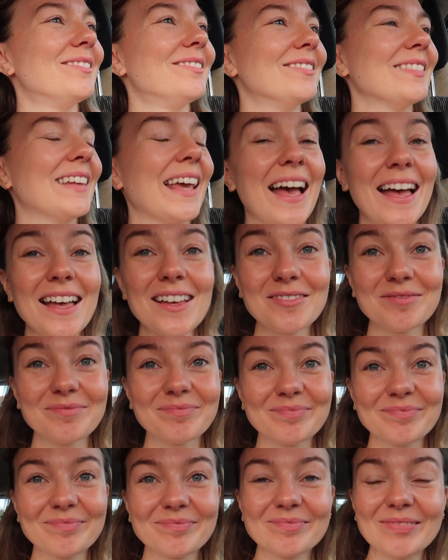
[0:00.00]
Yeah.
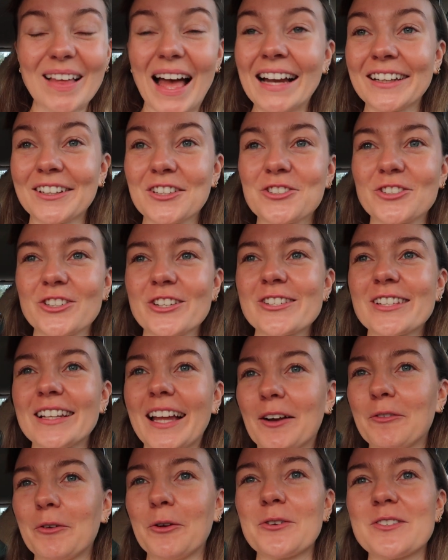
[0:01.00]
And it's just
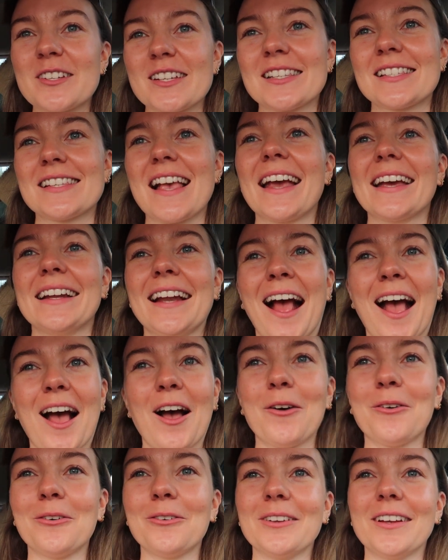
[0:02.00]
like, we were just saying
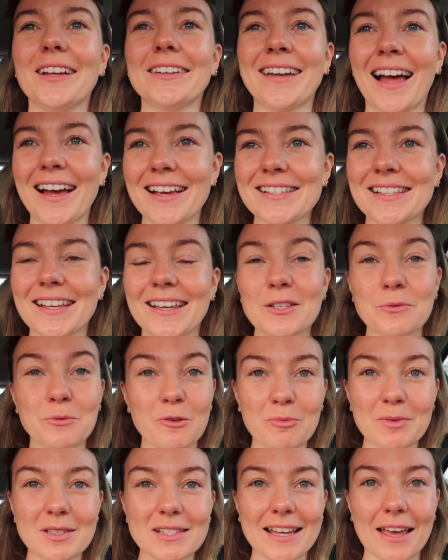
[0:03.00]
how nice it is.
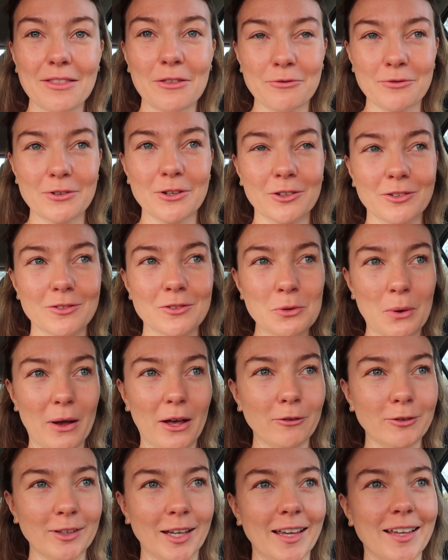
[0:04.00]
We've been together for
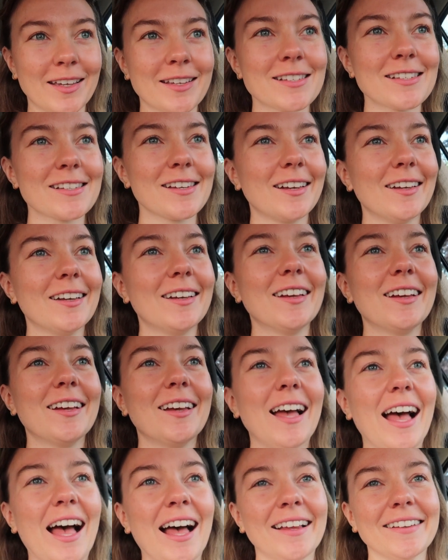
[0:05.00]
12 years
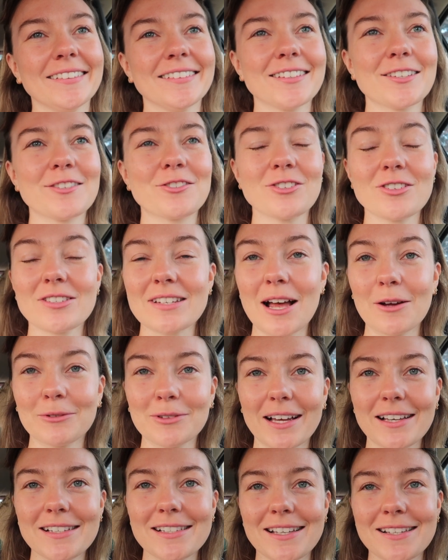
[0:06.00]
and just how
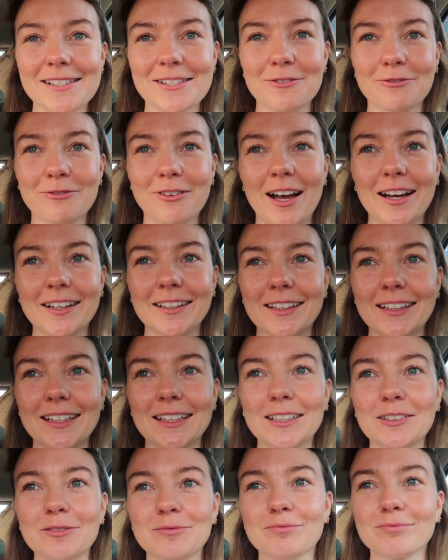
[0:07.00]
nice it is to
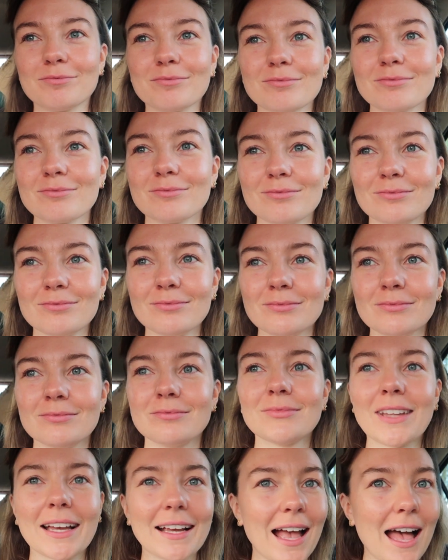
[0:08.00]
finally
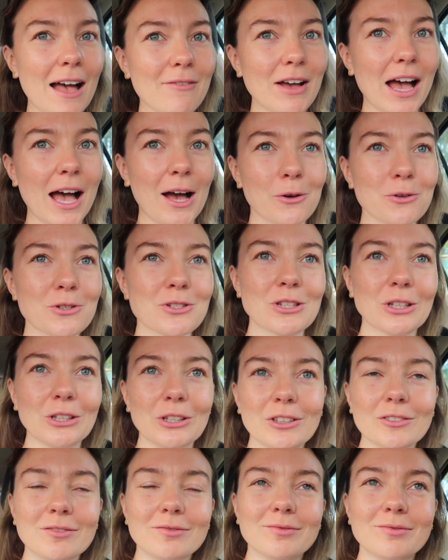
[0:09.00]
like have a house
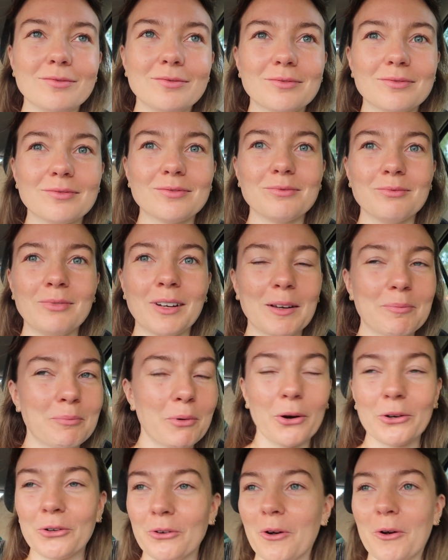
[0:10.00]
that we can
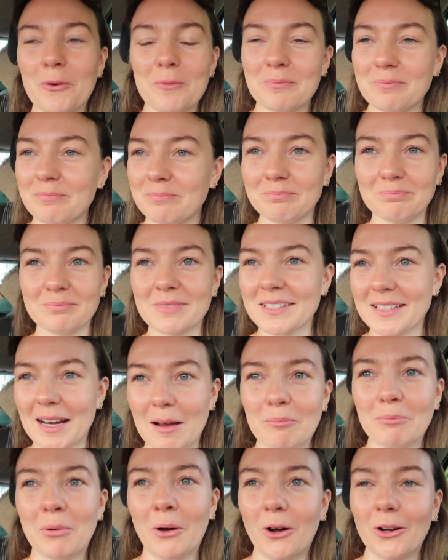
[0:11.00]
put our own
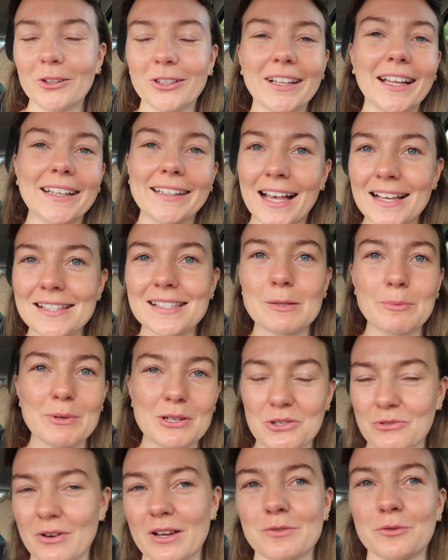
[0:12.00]
stamp on. And like, yes, it's a bit
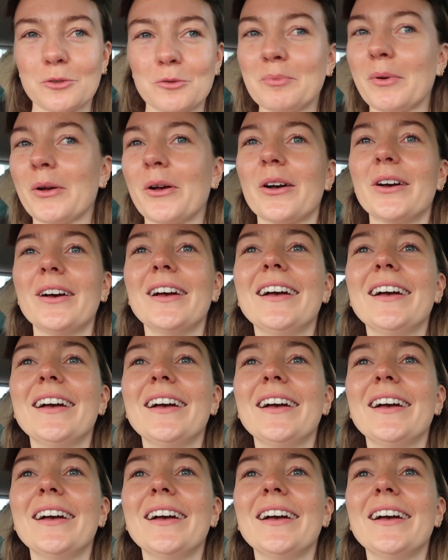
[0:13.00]
stressful, but